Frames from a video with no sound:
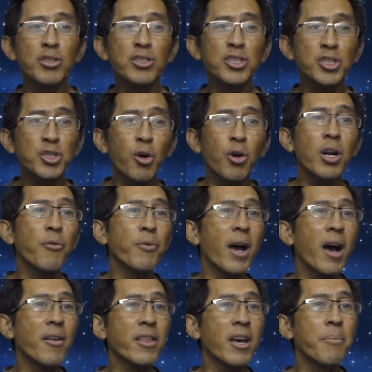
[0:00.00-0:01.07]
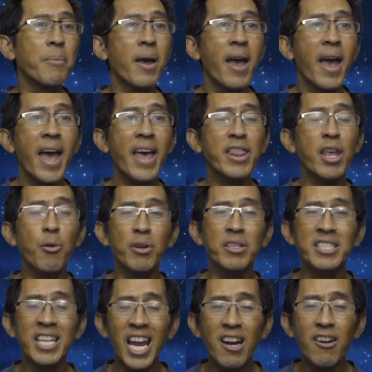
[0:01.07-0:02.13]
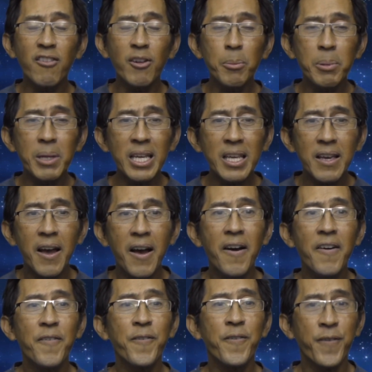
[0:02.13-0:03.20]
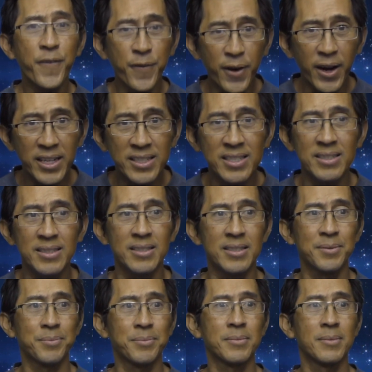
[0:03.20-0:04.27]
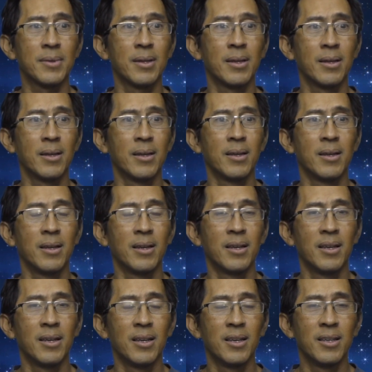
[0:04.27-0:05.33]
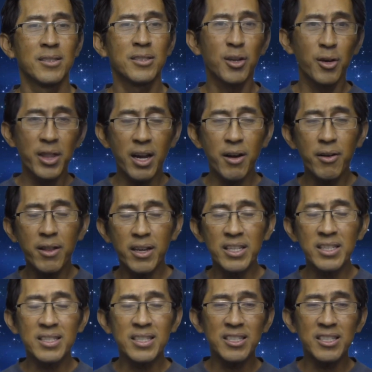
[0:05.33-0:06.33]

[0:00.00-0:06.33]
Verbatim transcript: shone around them, and they were terribly frightened. So there are these